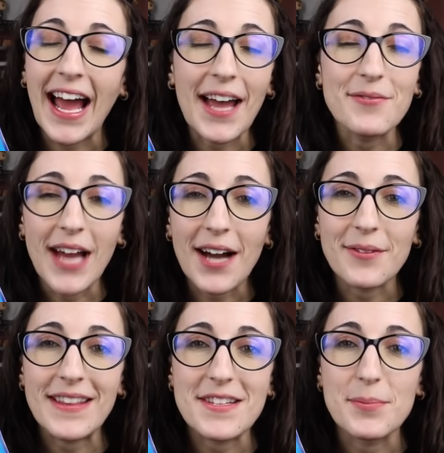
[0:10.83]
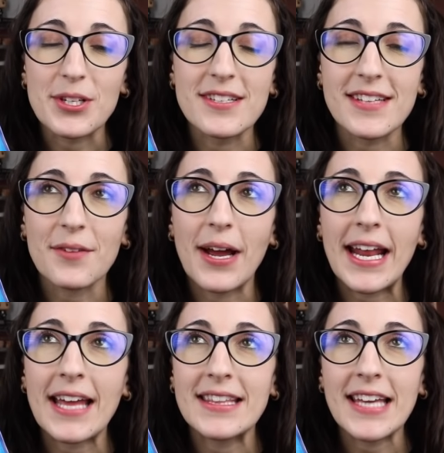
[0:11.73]
I have not read this book since I
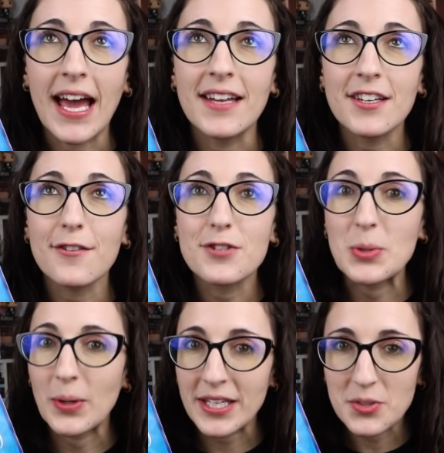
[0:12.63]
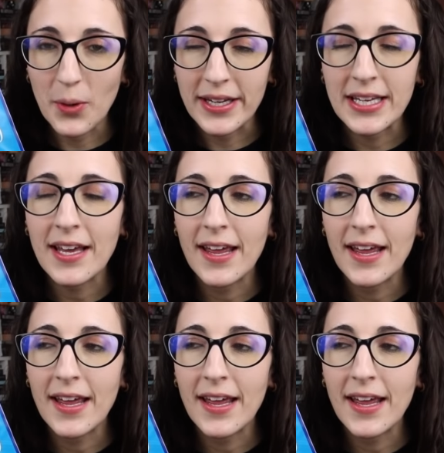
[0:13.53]
read it at the end of 2020,